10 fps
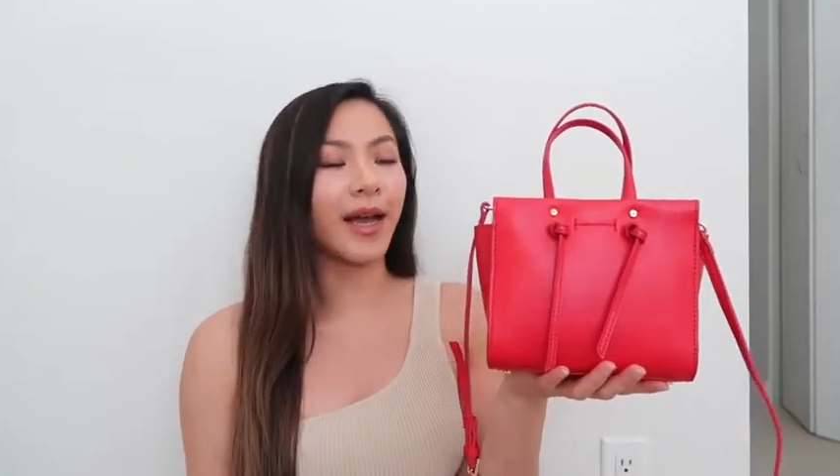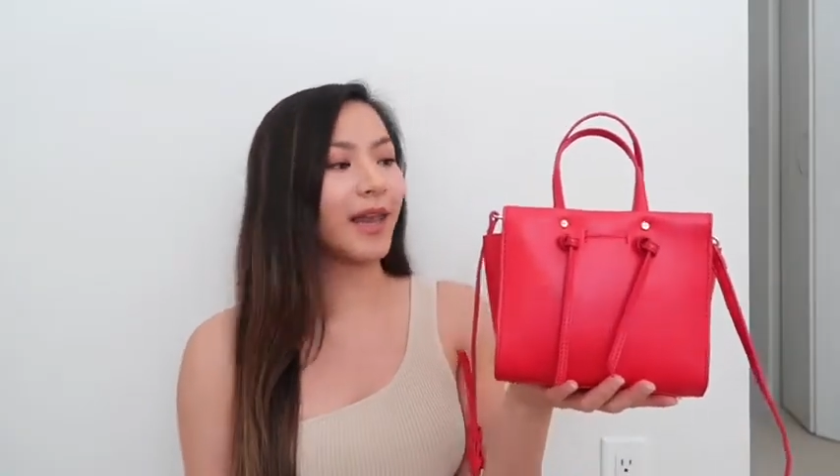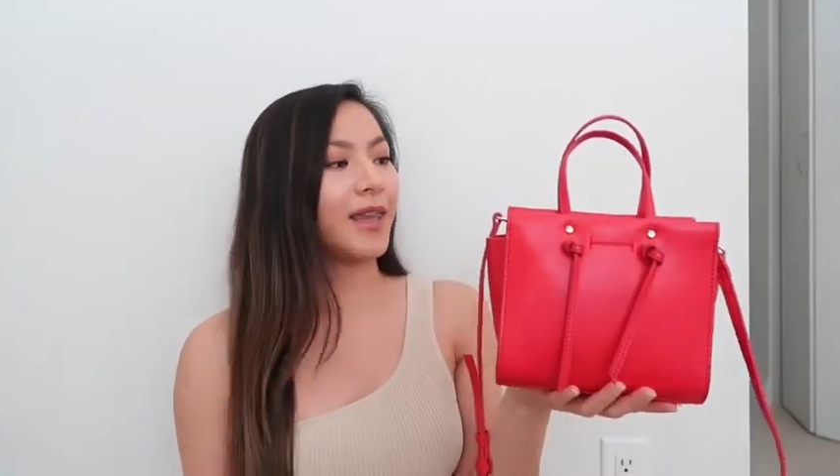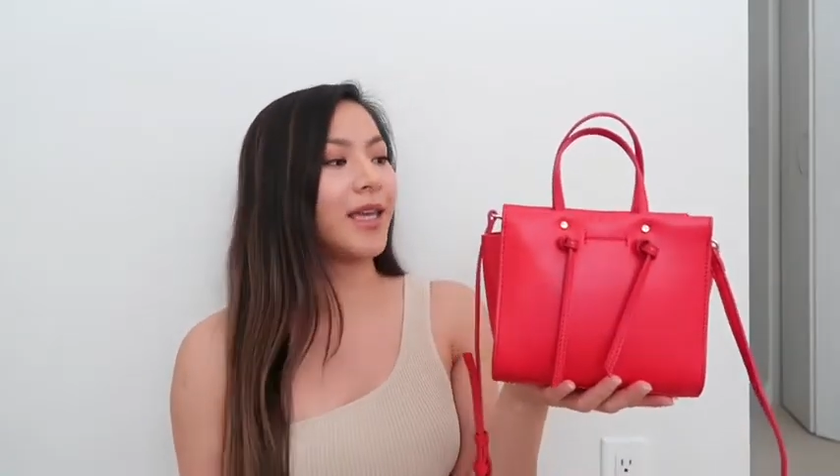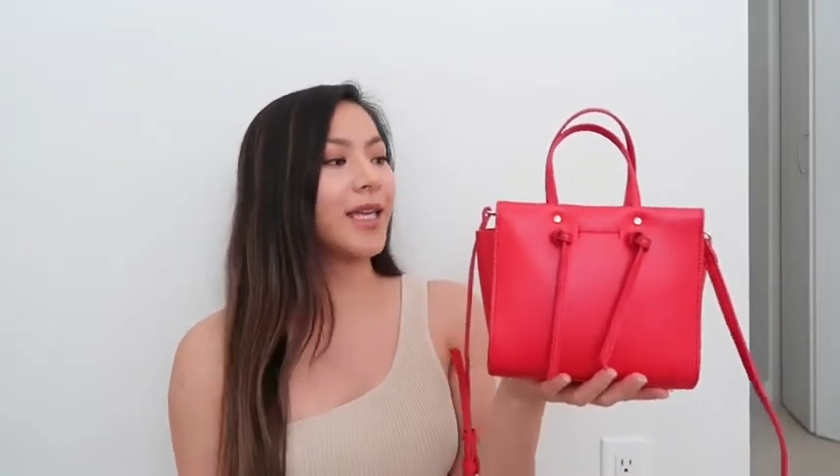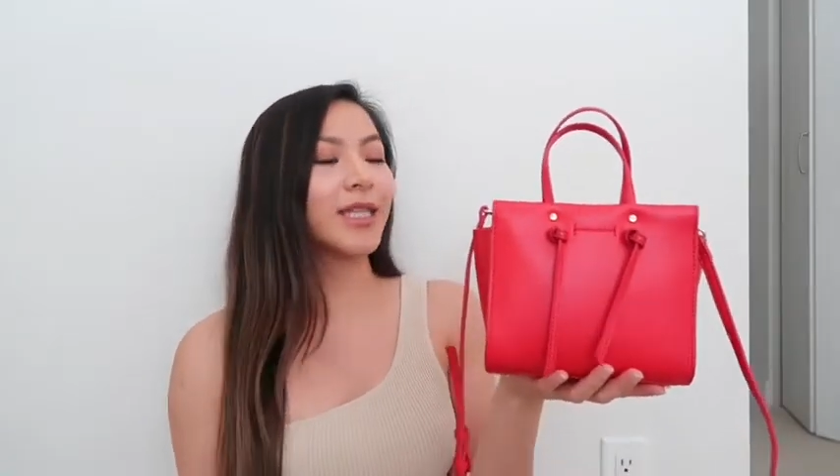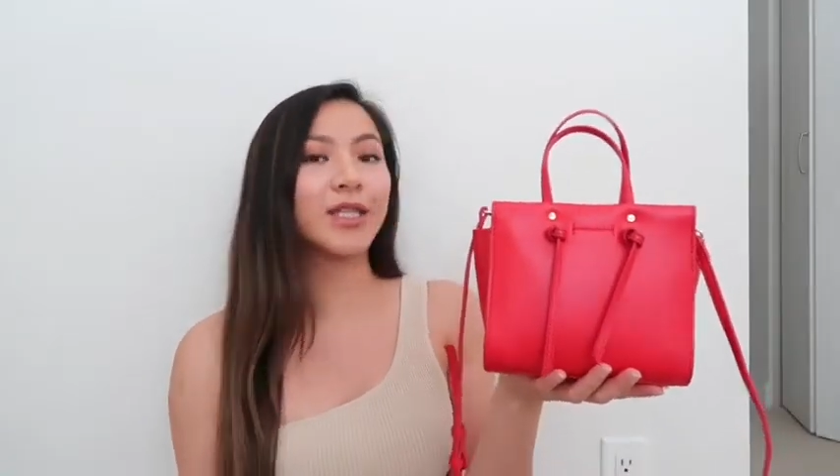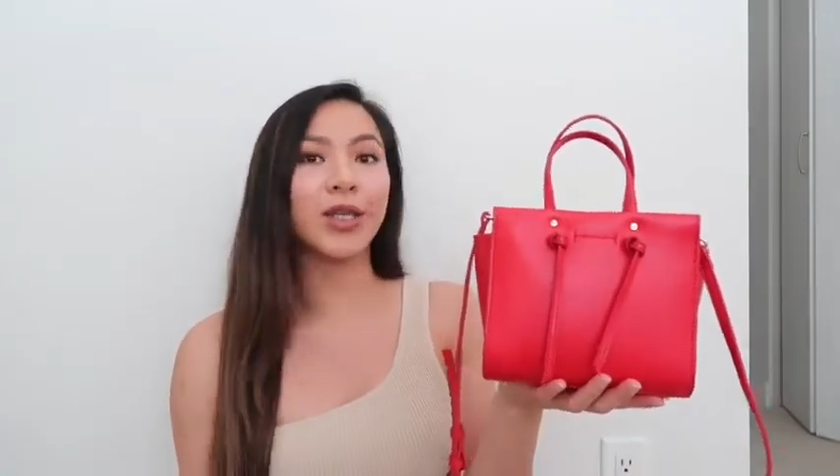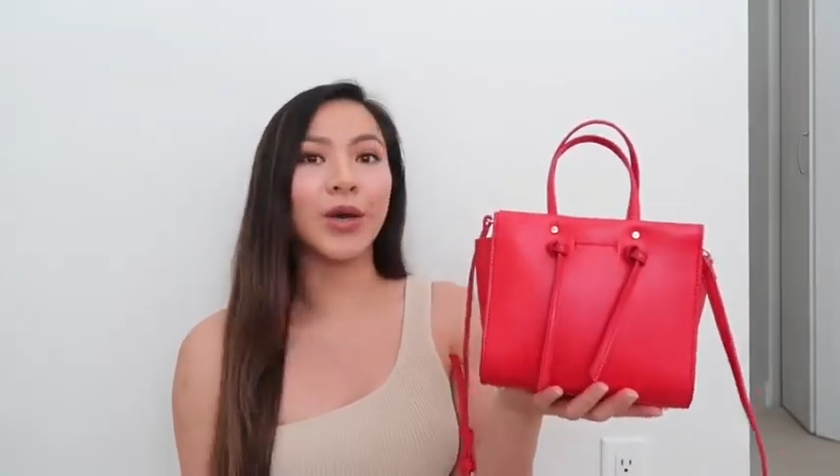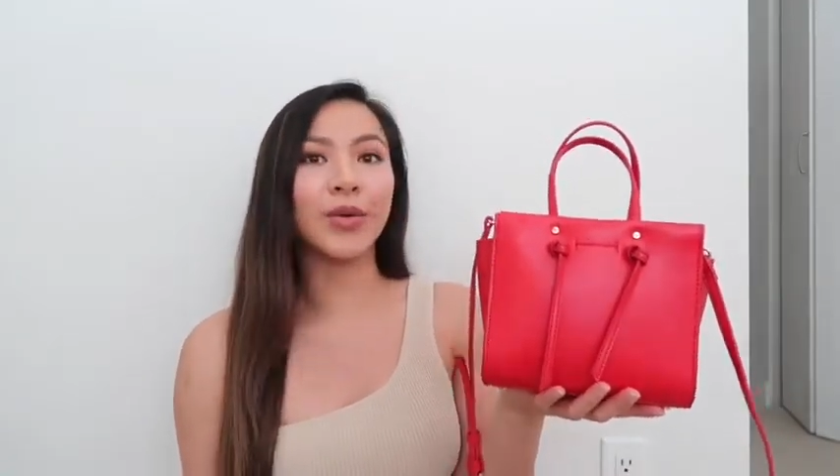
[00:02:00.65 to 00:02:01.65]
I think it's
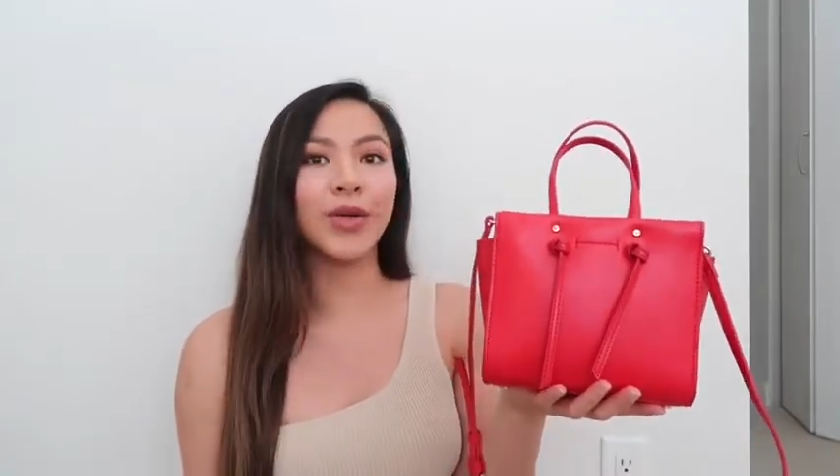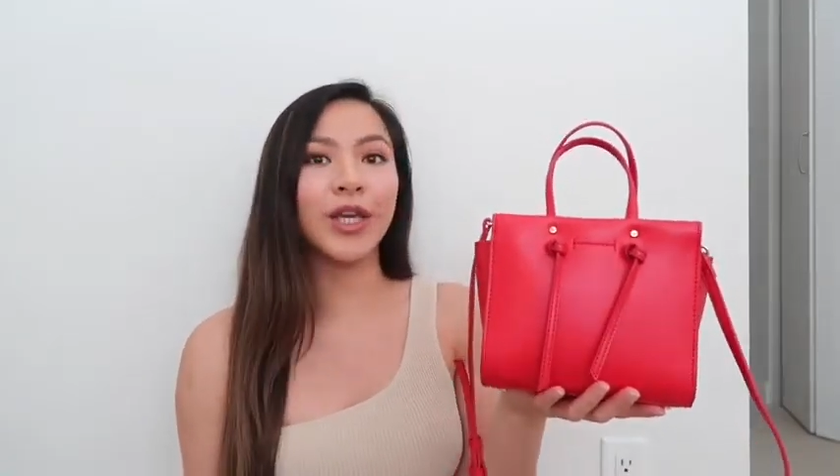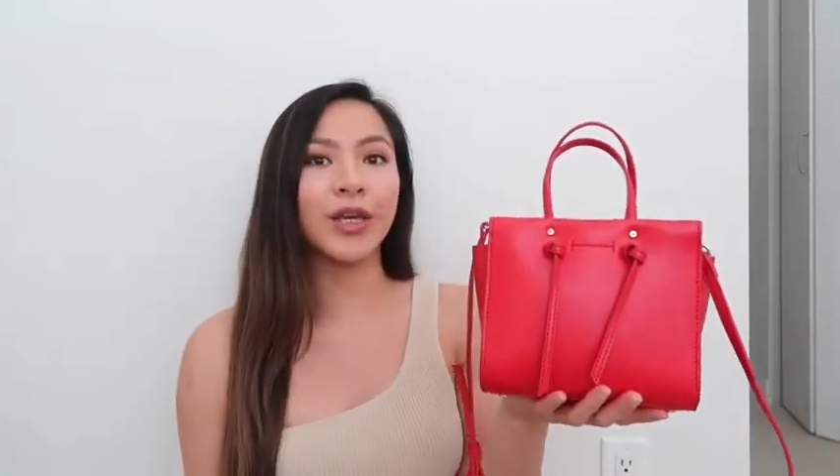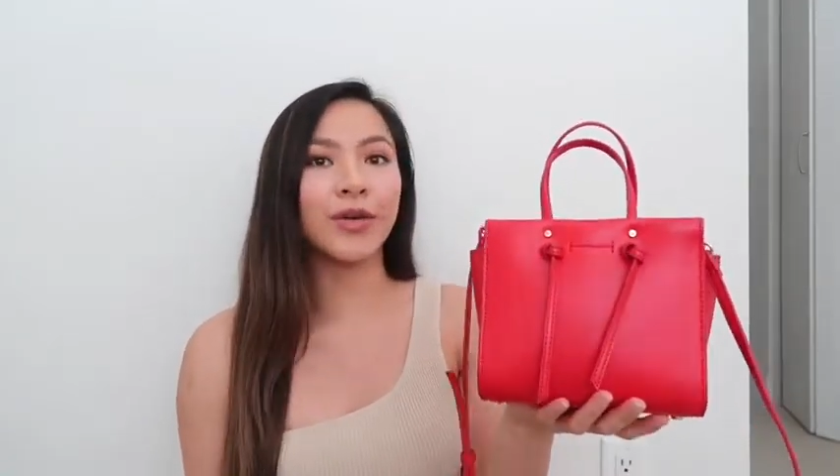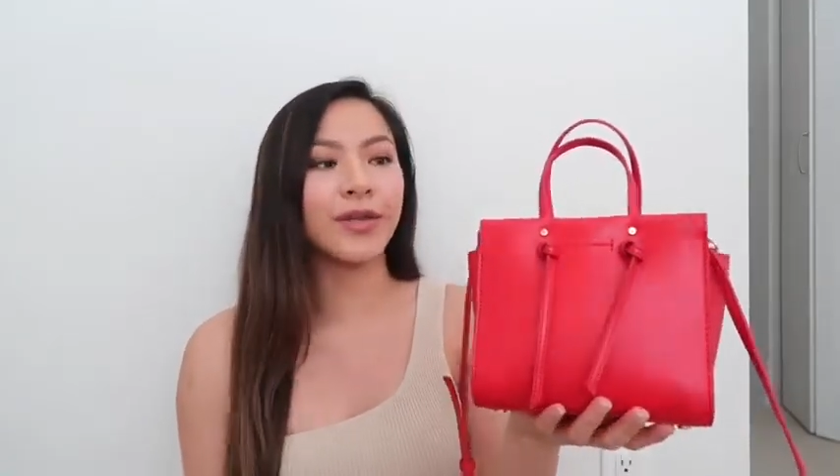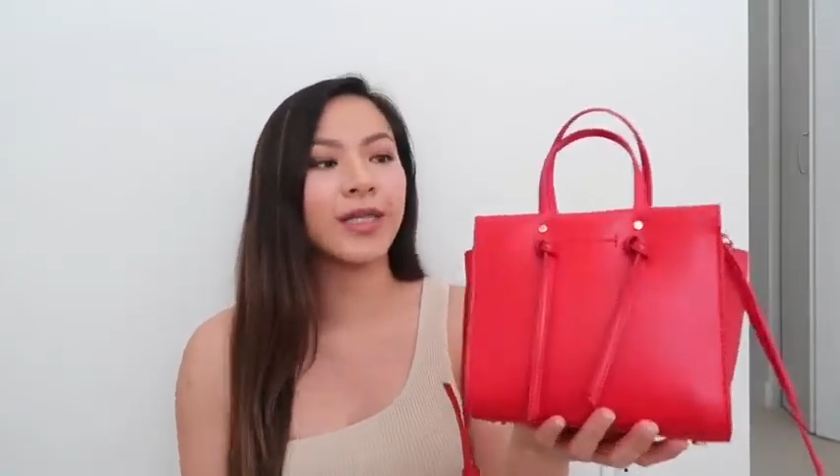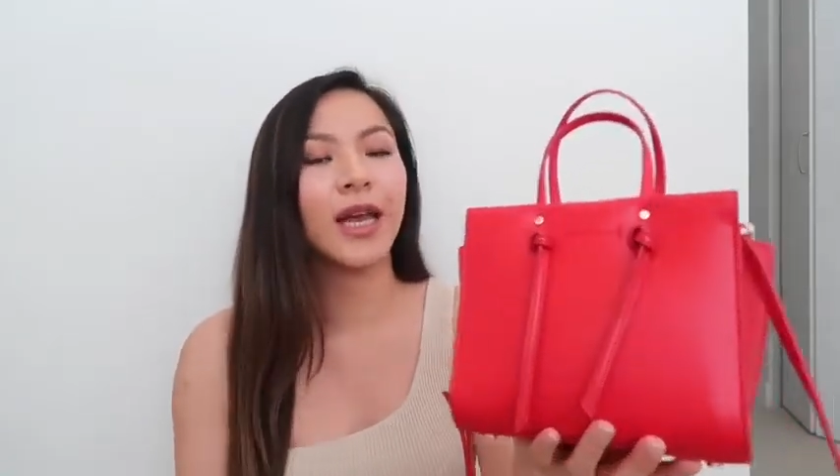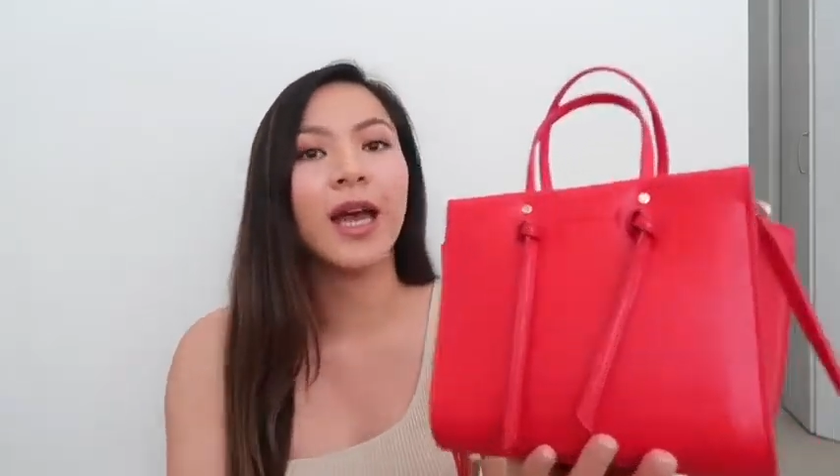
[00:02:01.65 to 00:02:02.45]
so cute.